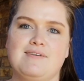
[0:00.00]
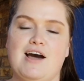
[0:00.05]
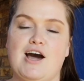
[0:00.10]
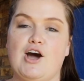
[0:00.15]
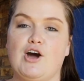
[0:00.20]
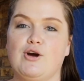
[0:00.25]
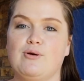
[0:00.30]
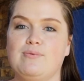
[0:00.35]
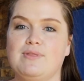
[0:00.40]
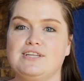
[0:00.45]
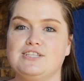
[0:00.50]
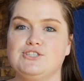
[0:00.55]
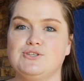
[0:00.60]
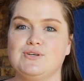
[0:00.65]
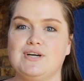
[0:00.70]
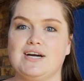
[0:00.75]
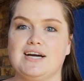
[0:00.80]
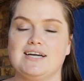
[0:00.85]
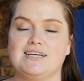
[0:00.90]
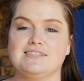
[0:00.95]
I hope that you
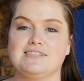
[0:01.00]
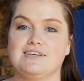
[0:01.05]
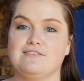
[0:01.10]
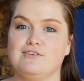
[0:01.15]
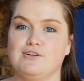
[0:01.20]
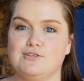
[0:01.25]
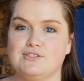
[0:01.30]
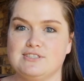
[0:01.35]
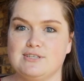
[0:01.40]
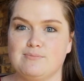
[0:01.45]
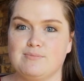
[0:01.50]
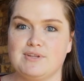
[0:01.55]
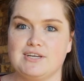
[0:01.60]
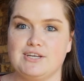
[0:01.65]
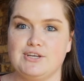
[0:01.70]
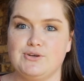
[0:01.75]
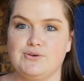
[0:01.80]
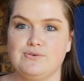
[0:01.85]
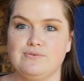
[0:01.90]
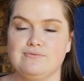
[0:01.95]
guys have learned something
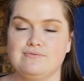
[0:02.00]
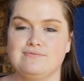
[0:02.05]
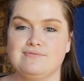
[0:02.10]
new,